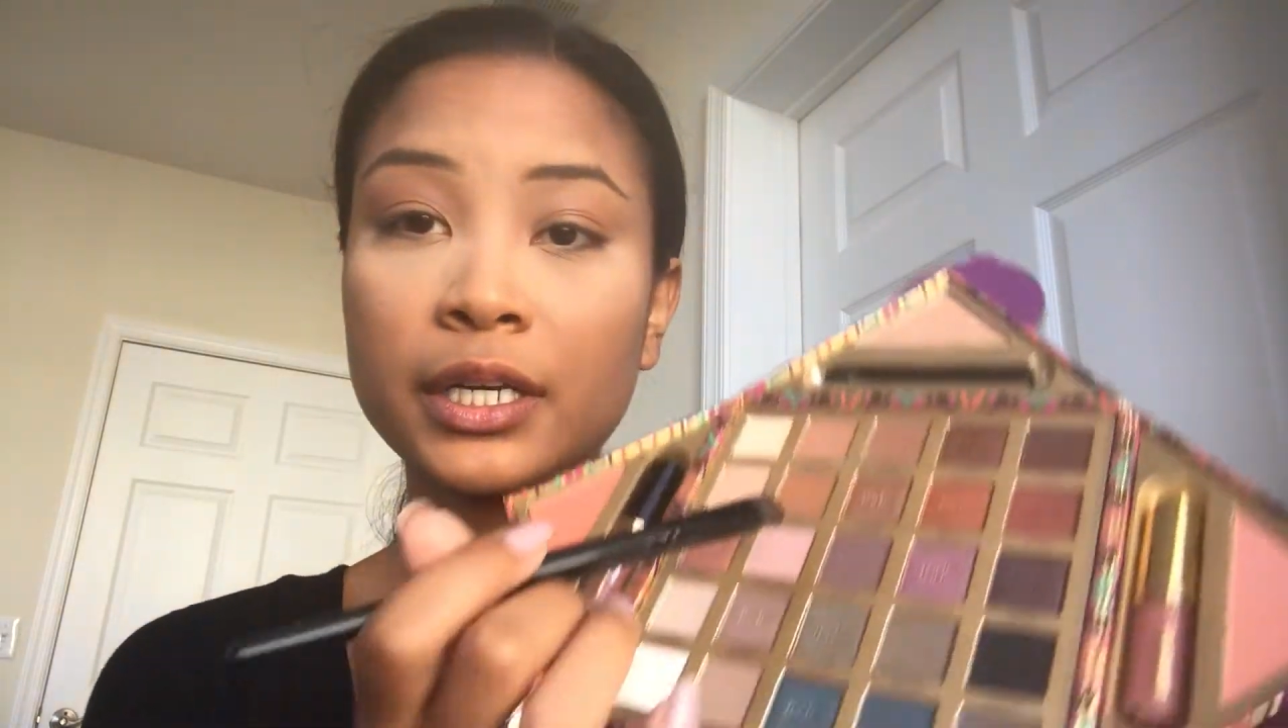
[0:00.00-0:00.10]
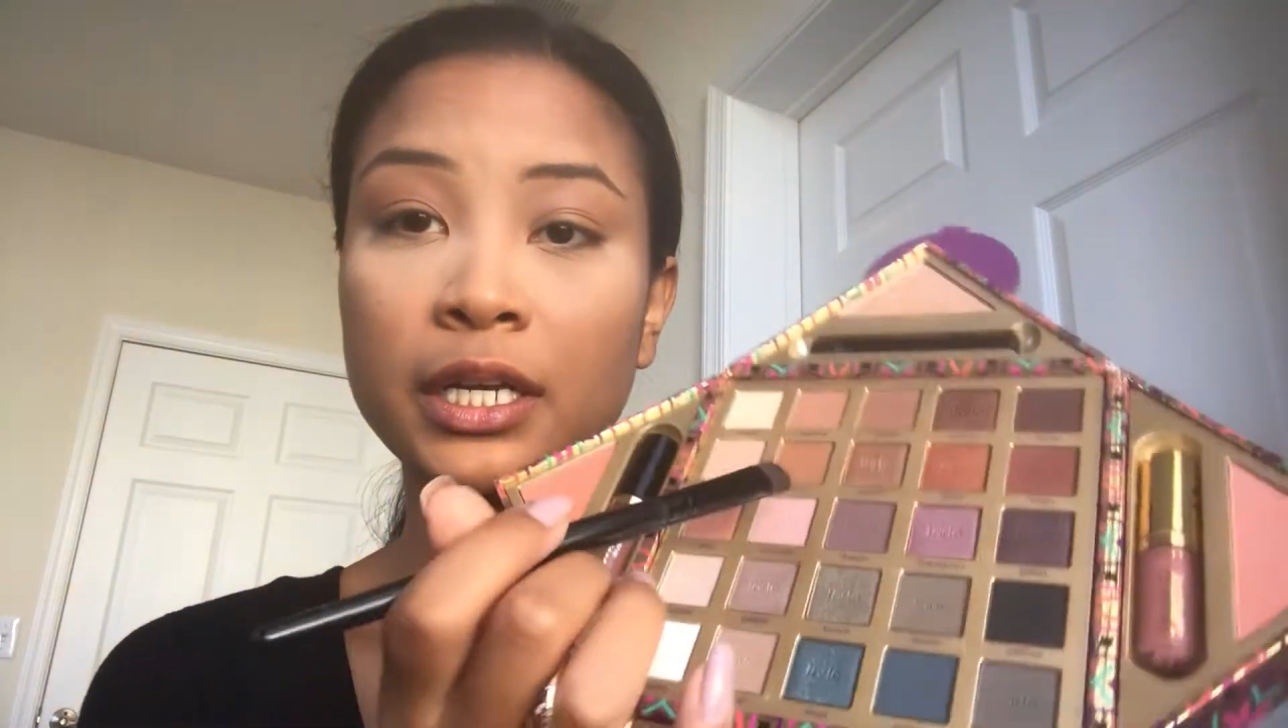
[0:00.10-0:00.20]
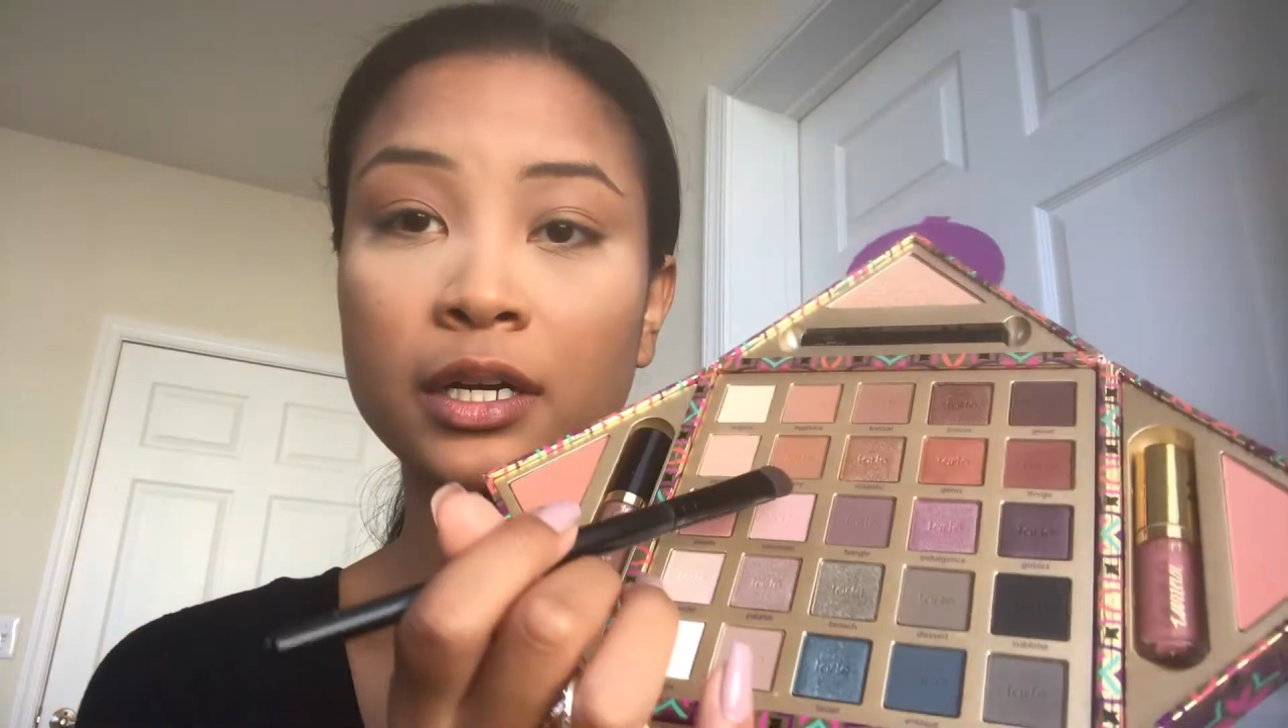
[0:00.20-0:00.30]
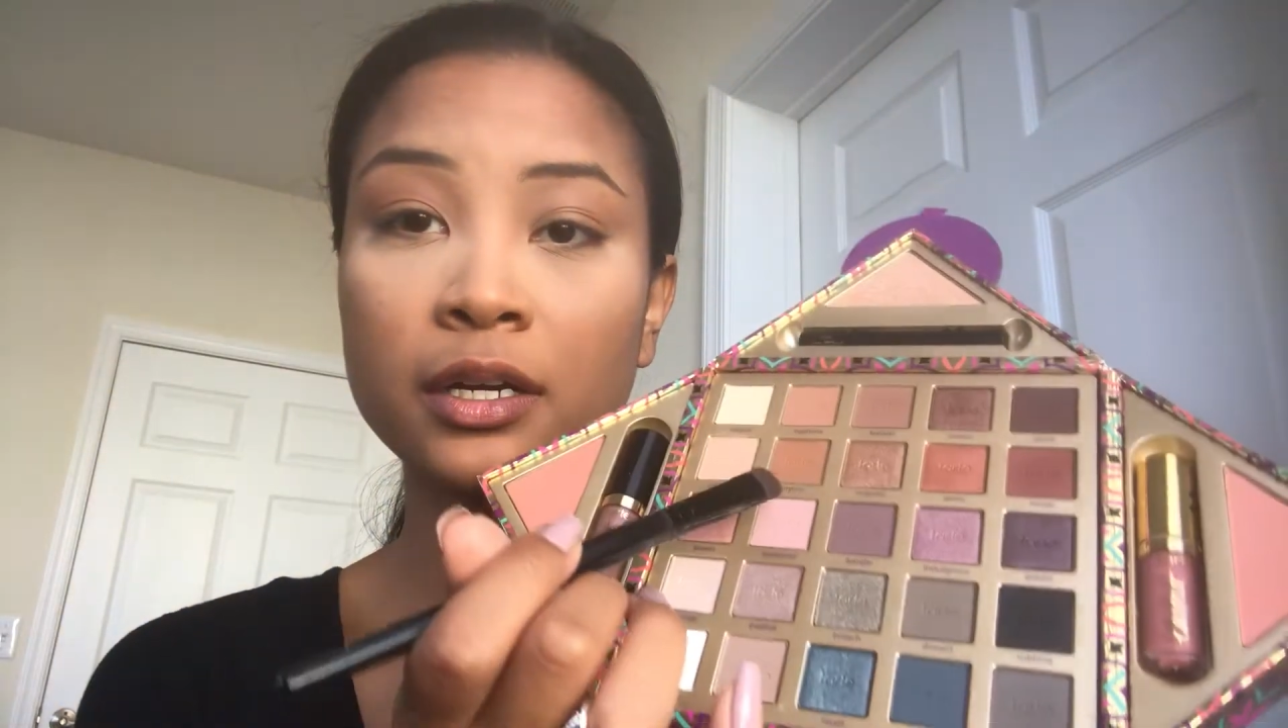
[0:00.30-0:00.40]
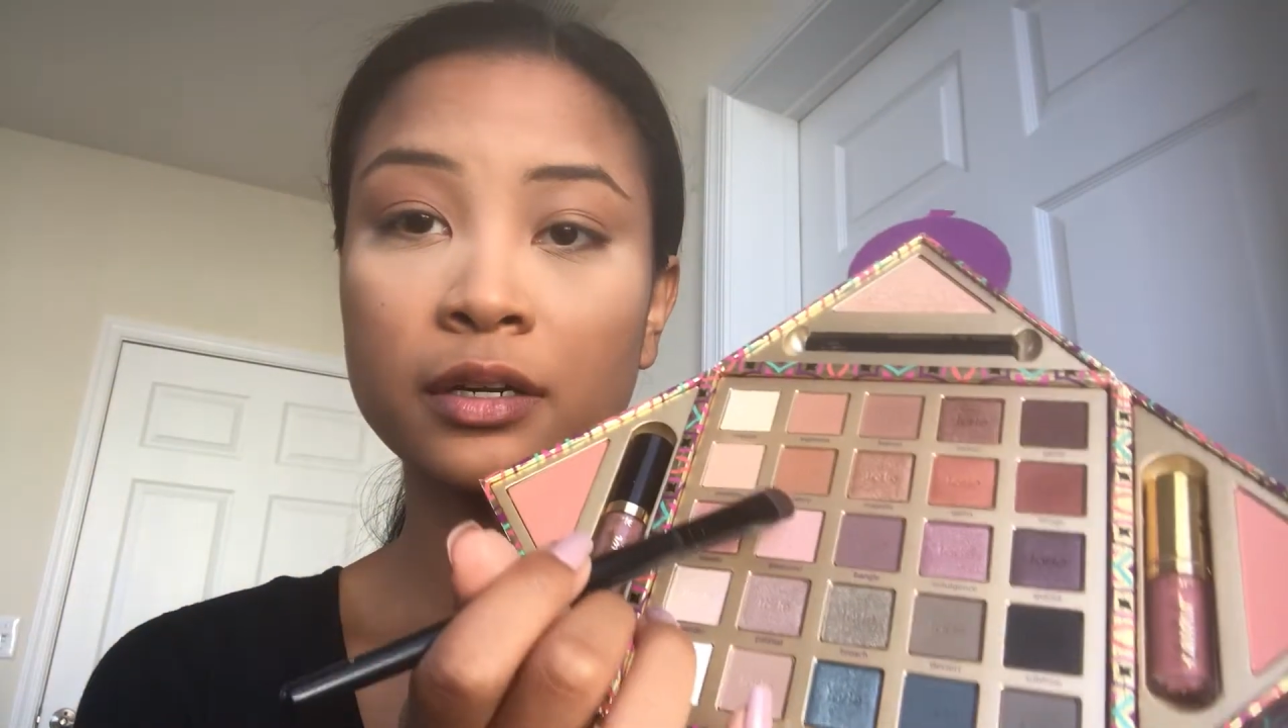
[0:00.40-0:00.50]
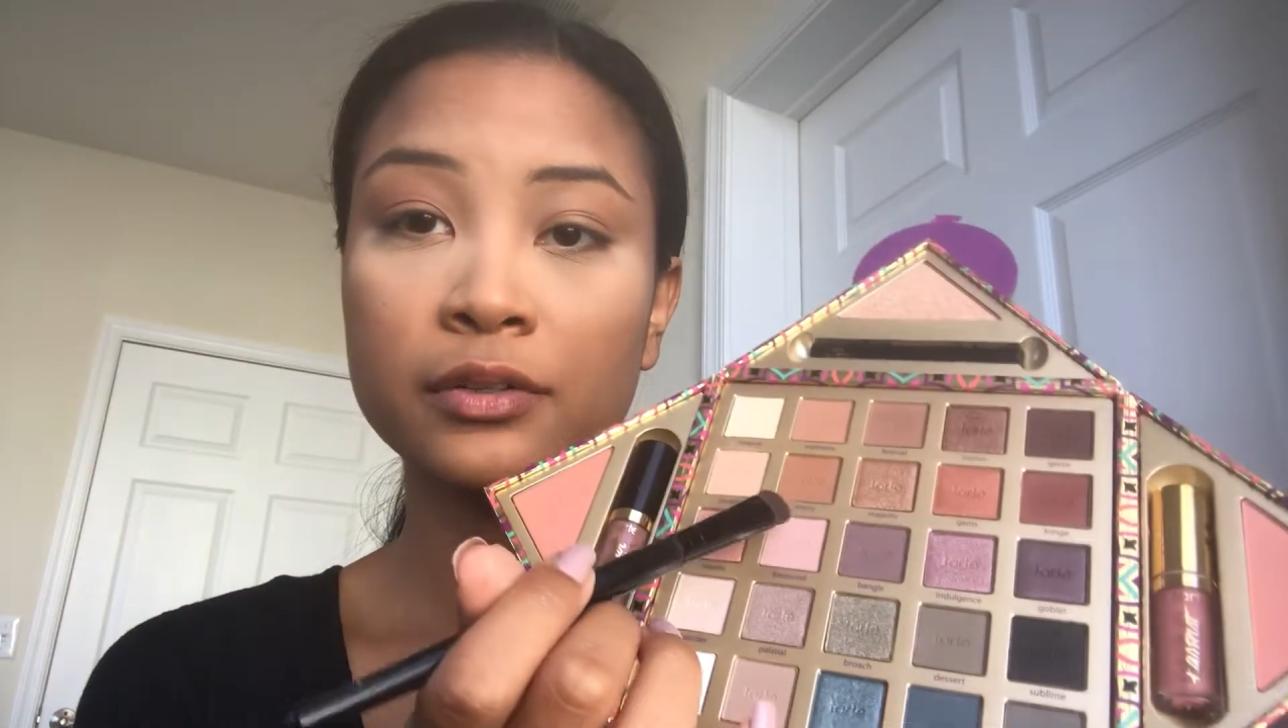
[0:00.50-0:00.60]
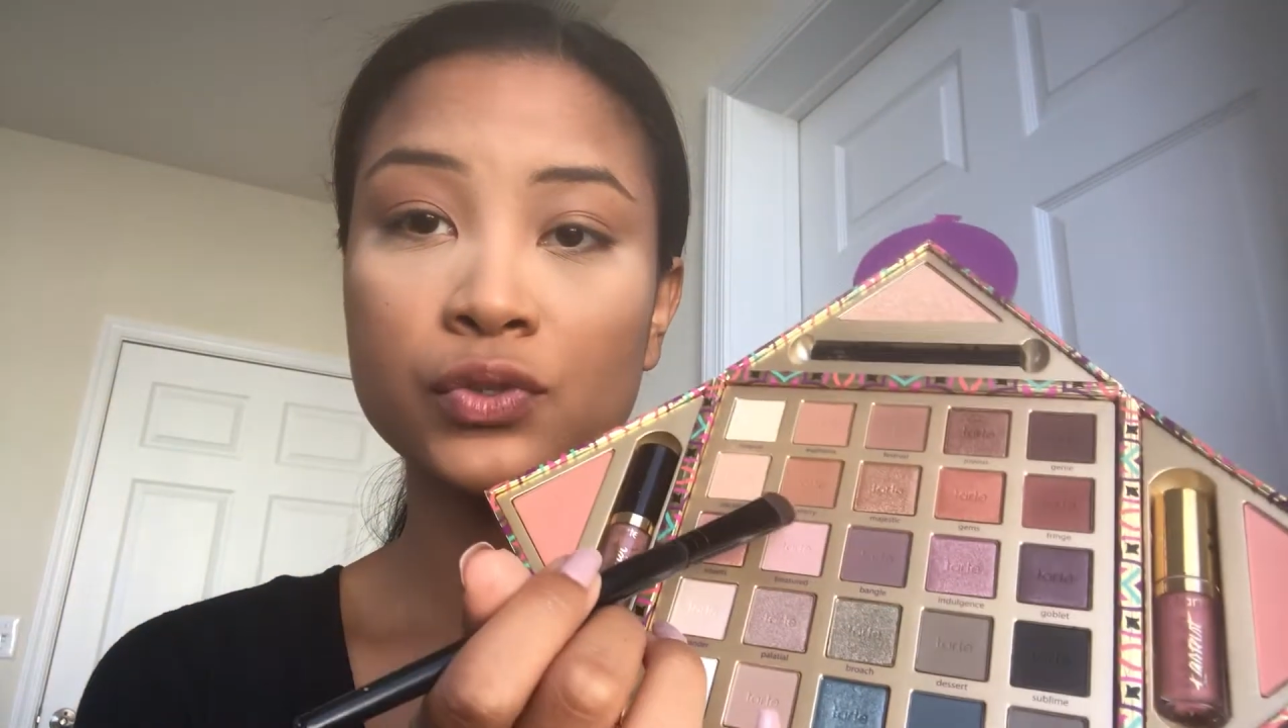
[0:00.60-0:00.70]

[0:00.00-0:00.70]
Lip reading: here,